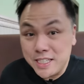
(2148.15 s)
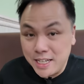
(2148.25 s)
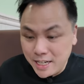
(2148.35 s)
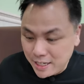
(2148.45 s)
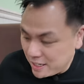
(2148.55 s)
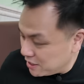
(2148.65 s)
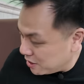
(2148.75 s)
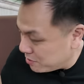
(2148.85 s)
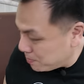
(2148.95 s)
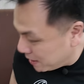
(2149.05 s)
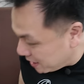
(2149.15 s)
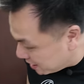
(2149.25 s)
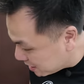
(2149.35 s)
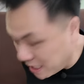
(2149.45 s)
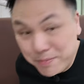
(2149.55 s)
to say I did not
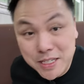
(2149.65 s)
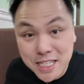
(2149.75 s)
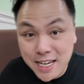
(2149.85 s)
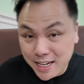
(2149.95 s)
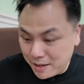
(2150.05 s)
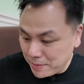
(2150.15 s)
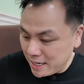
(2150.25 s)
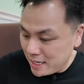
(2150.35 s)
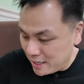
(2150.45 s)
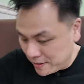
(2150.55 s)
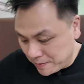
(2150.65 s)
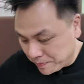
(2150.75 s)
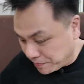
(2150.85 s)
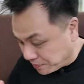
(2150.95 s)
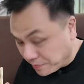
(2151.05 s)
repeat the same mistake I made.
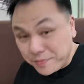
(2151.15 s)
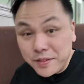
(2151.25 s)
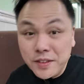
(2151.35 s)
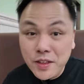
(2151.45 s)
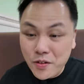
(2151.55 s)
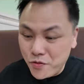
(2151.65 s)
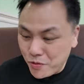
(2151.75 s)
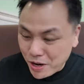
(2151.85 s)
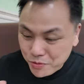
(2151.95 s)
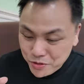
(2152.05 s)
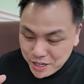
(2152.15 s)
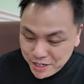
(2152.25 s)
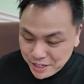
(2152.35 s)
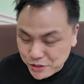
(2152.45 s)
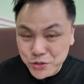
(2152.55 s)
Around
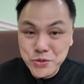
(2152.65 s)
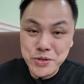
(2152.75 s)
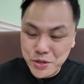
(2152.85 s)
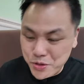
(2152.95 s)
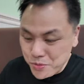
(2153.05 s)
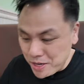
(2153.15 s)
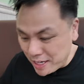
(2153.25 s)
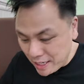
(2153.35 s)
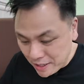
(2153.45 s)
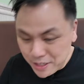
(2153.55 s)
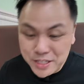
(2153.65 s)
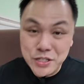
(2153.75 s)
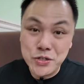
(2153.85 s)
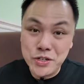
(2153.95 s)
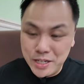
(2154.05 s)
1, 2, and 3,
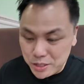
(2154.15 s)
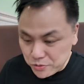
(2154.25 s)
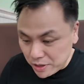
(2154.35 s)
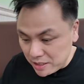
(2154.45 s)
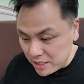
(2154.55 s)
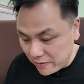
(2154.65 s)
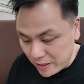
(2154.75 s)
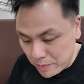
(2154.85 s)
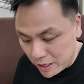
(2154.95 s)
dessert is relatively